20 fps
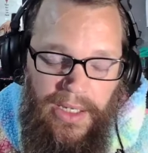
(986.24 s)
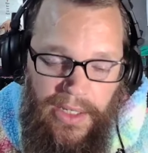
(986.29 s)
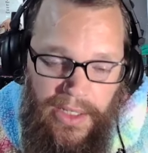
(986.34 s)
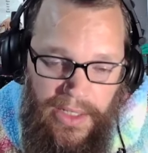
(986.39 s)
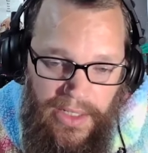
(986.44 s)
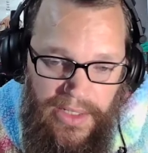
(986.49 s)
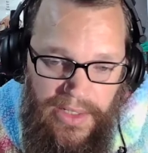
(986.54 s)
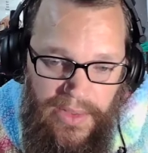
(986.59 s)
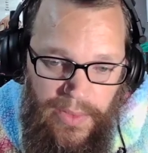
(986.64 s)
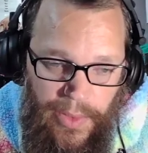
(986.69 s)

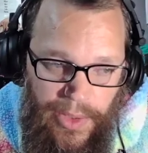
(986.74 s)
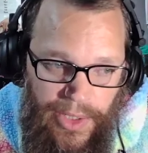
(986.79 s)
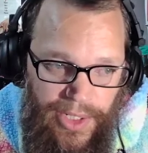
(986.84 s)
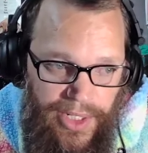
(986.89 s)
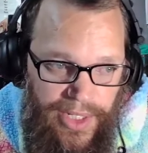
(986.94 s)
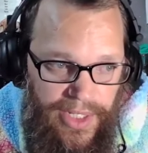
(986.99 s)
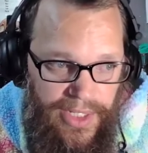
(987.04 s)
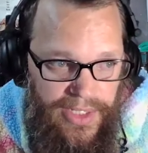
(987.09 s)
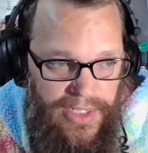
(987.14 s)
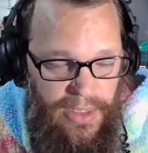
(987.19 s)
it is what it
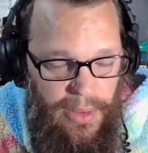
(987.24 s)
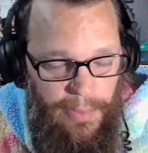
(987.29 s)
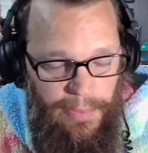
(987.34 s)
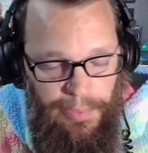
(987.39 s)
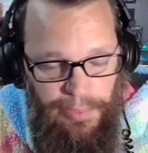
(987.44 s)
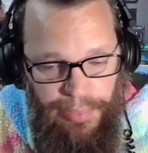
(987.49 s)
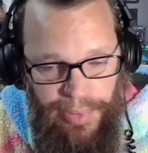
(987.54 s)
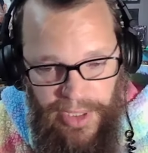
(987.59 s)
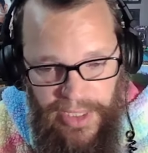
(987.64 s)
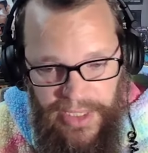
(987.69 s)
is.
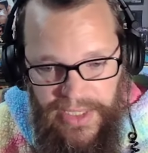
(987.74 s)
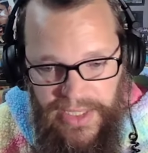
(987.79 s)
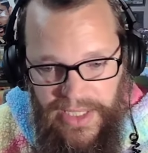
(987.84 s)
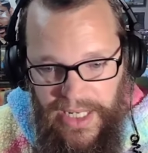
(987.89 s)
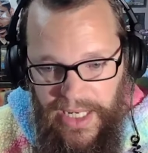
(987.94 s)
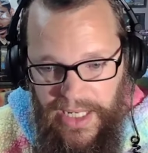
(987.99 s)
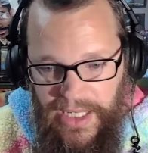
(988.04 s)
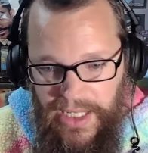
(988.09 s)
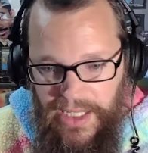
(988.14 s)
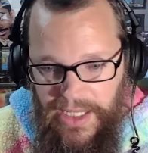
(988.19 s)
Plus
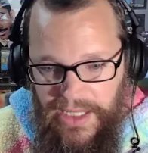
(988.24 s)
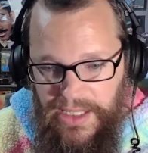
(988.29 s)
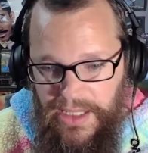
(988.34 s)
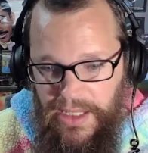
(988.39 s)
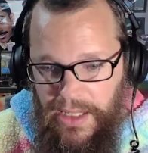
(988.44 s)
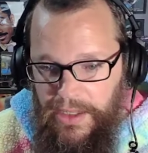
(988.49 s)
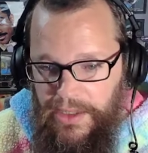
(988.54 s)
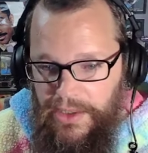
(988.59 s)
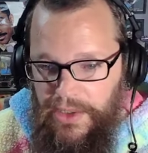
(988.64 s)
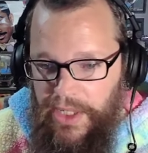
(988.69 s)
side
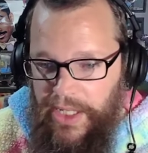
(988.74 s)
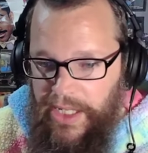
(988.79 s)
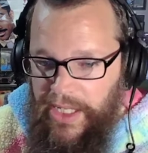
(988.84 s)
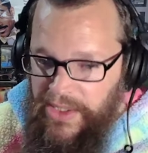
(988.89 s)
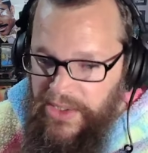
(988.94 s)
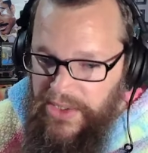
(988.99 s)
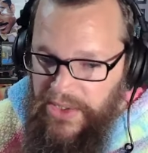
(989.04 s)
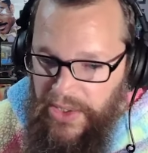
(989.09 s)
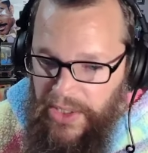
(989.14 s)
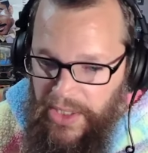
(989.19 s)
is
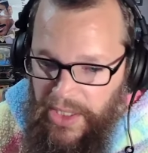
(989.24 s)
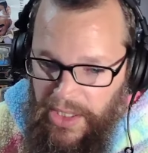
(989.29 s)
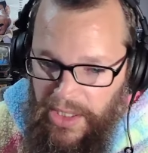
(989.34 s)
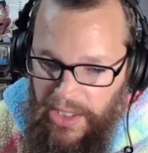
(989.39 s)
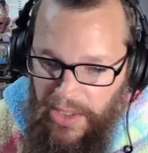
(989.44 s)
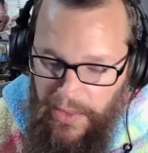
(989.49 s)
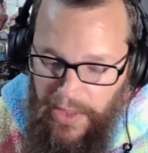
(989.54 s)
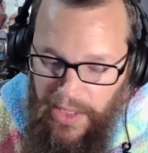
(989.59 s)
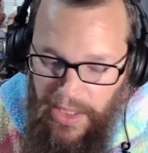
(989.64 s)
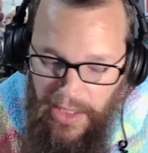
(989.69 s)
inserting a
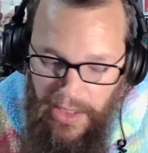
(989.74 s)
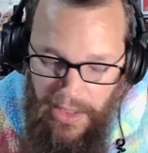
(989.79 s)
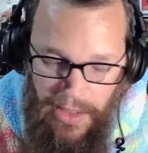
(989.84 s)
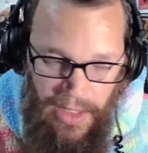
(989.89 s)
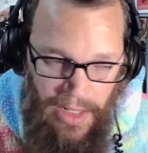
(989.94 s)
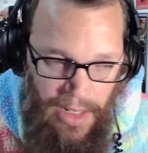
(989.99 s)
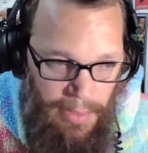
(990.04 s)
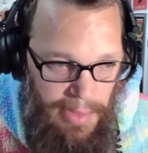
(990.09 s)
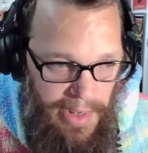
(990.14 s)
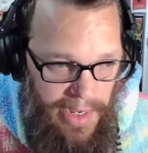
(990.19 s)
note
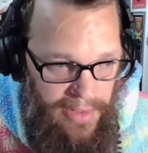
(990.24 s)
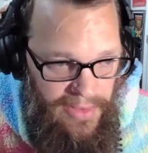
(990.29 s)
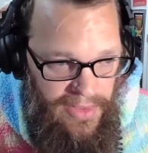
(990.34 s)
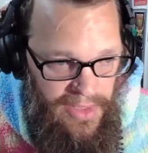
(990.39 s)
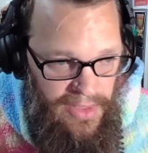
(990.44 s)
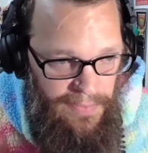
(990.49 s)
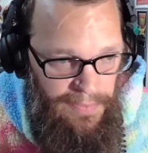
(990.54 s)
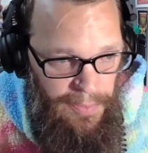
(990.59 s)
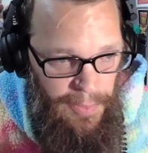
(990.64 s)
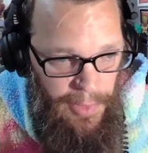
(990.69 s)
here
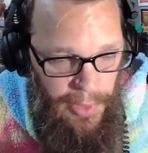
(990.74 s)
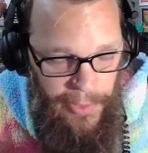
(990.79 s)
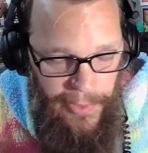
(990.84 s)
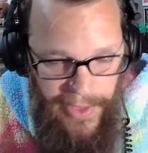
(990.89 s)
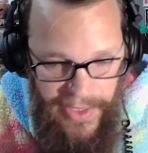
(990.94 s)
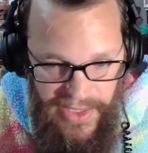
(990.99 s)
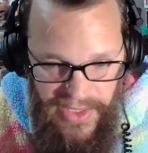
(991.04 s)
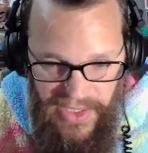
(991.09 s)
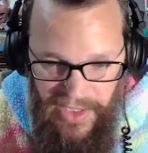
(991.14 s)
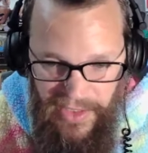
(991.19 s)
about
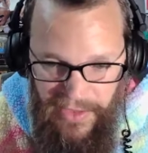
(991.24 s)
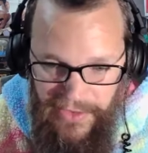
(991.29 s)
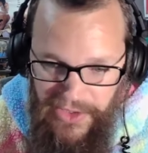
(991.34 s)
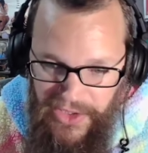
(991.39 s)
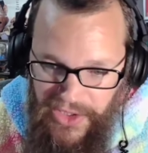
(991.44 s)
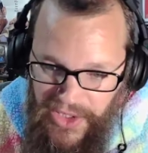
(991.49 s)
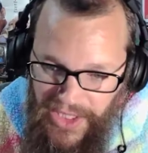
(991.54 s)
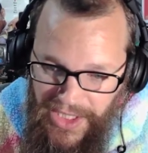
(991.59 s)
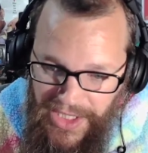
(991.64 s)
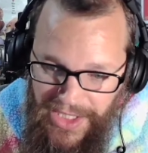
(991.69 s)
Marissa.
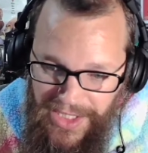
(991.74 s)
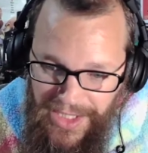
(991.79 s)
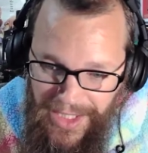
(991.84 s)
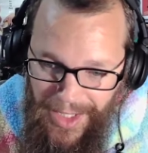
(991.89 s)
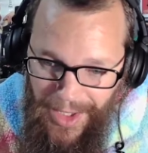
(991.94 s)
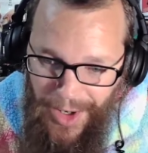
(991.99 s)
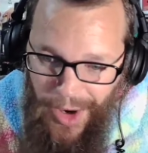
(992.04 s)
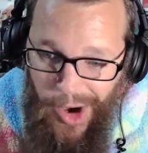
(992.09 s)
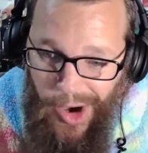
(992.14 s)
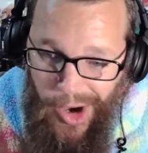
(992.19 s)
She
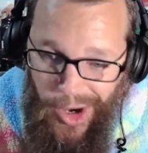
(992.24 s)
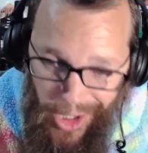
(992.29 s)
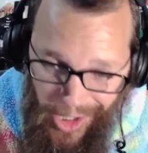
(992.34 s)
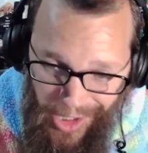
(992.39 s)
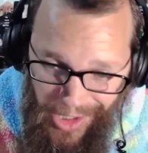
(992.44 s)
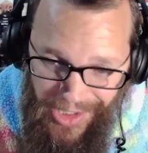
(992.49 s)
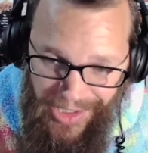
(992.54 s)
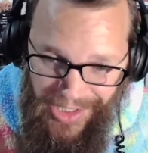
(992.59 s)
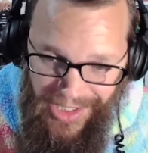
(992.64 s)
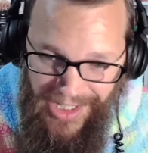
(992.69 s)
did
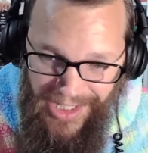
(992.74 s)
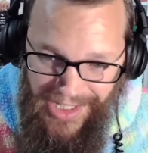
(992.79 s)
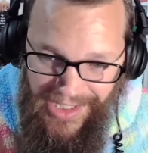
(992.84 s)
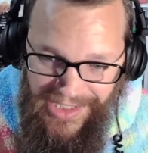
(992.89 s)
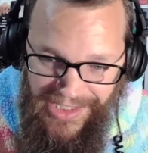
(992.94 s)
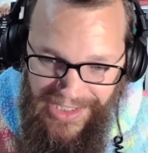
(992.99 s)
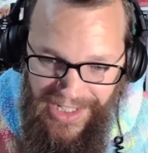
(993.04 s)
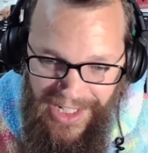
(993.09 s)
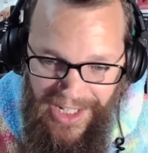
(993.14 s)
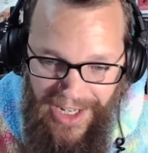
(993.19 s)
hard
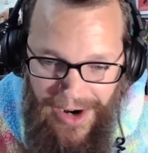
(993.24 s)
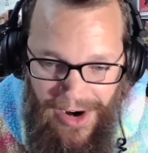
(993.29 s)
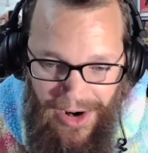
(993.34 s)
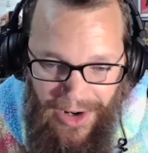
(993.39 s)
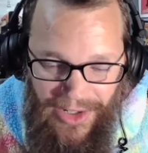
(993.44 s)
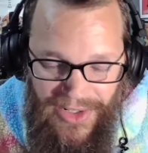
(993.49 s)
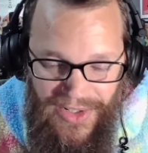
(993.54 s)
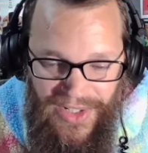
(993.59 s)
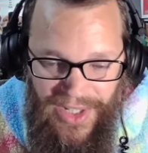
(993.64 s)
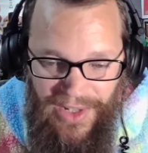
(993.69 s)
launch
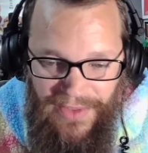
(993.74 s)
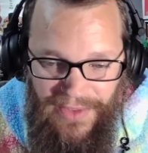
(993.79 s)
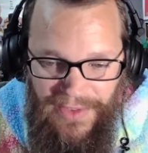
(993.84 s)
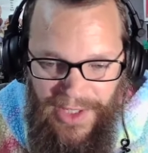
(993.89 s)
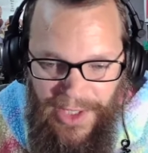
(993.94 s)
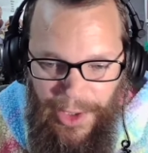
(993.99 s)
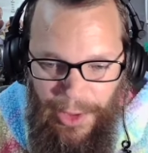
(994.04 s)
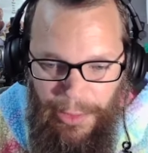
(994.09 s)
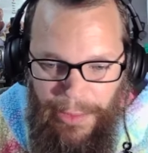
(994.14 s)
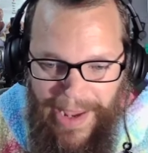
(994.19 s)
herself a
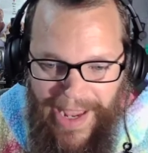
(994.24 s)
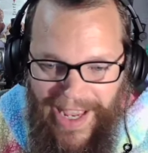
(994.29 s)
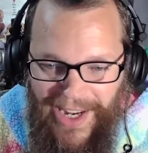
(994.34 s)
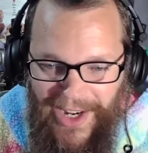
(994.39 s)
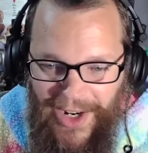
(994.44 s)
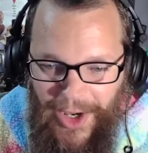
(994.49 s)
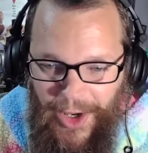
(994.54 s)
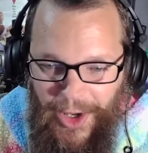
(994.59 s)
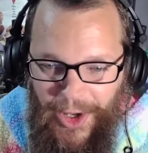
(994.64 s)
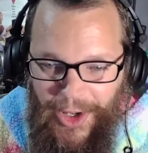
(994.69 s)
little
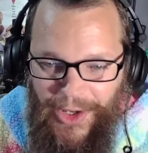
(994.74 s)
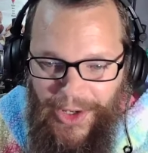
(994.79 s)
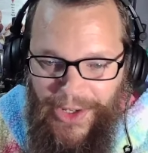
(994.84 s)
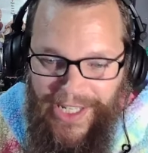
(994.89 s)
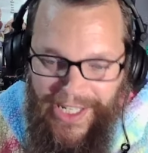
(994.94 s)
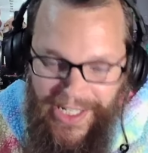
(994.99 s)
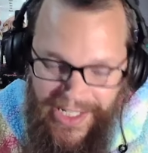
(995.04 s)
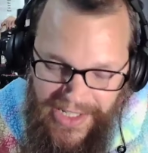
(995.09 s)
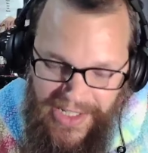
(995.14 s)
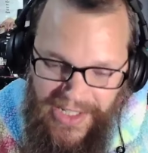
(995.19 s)
man on
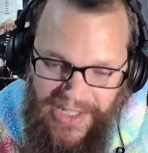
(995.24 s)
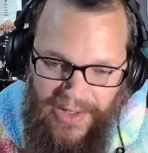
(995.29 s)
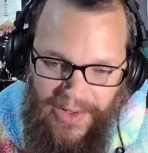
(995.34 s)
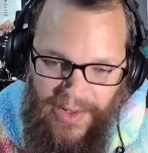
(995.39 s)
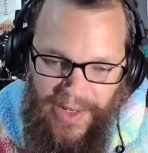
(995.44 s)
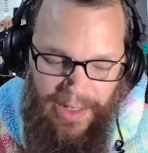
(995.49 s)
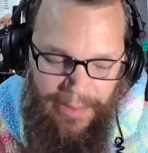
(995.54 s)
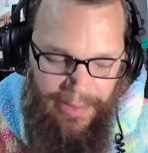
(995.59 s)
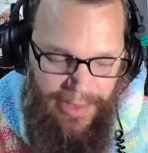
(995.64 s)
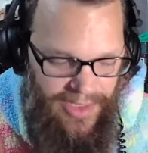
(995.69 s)

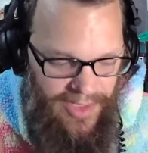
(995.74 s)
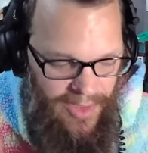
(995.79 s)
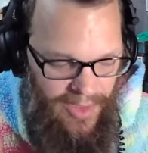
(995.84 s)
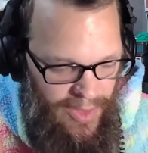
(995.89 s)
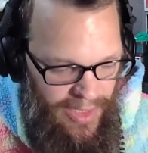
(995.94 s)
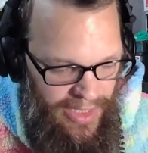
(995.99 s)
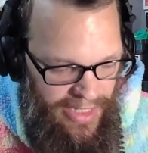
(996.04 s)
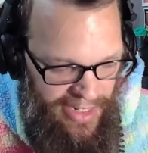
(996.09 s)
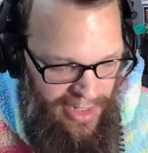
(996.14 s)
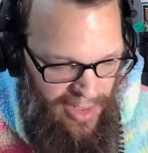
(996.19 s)
Instagram. It's you
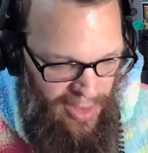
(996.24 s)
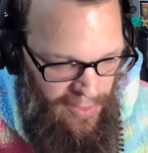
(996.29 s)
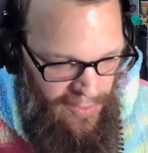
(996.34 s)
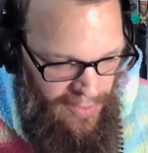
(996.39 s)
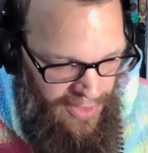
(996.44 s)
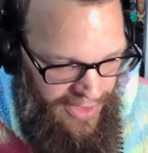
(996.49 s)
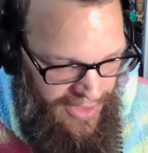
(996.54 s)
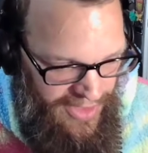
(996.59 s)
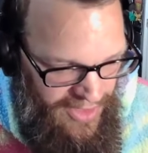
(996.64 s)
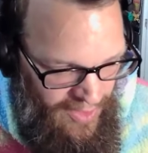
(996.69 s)
can head on
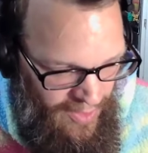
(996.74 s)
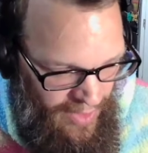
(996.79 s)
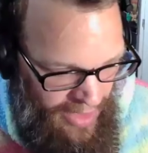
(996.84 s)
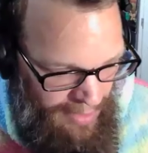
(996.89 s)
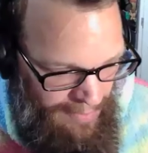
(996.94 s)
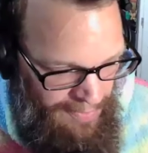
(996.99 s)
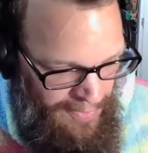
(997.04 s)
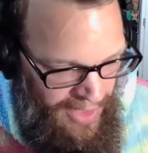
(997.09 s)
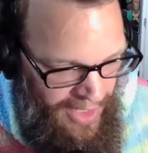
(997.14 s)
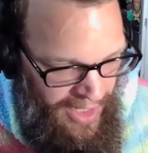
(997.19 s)
over to
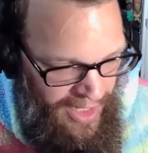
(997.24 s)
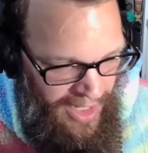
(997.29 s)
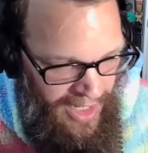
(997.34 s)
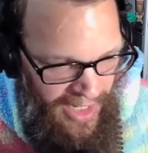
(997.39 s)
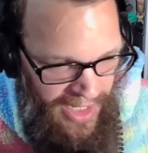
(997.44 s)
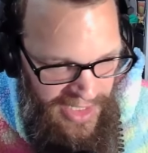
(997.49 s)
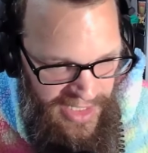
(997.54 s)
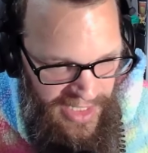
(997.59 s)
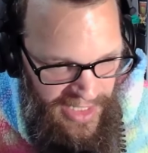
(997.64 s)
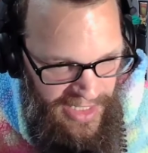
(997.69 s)
Instagram
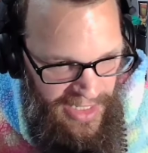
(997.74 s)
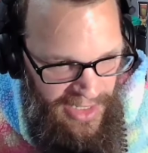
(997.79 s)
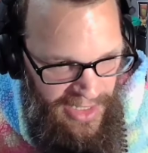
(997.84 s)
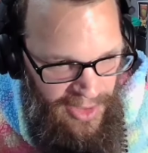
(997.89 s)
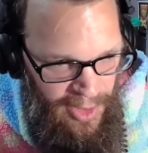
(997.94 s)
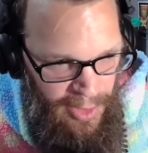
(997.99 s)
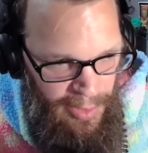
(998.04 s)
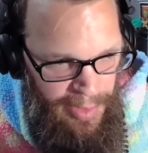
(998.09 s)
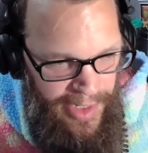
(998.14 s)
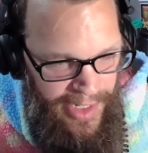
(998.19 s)
and check it out on
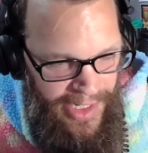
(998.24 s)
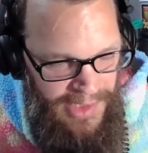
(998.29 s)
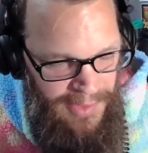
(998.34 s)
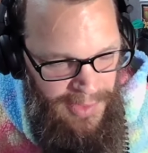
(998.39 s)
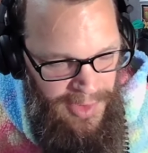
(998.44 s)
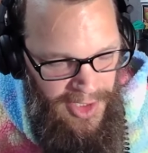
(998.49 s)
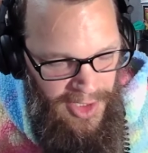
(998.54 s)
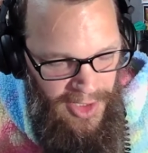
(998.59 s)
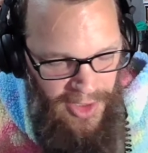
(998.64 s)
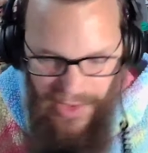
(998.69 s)
her page.
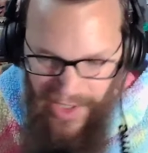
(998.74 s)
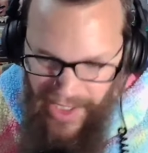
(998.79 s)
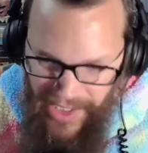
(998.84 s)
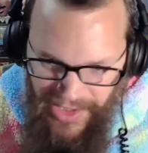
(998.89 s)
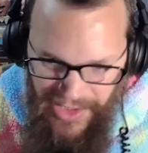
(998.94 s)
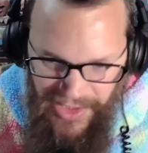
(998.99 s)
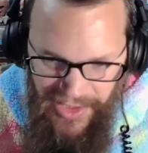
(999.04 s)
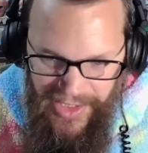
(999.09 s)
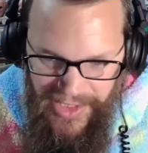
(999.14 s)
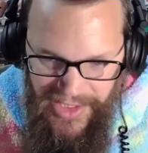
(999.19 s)
But
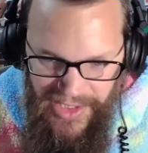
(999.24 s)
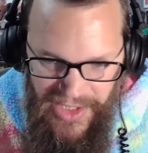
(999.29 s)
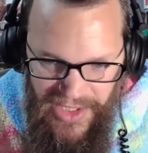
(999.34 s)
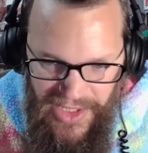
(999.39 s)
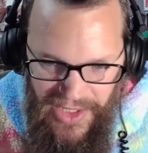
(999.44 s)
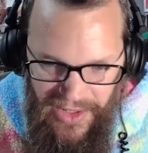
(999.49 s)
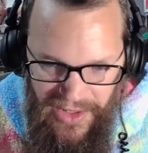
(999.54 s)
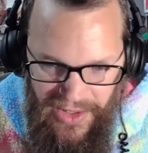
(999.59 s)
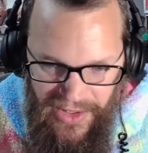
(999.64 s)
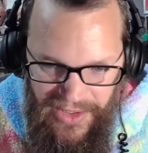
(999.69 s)
congratulations
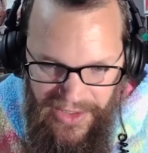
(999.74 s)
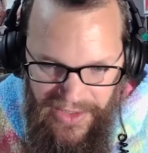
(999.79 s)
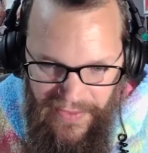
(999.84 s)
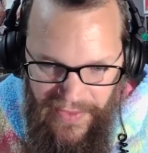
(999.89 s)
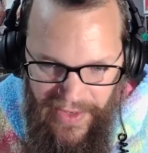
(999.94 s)
to her.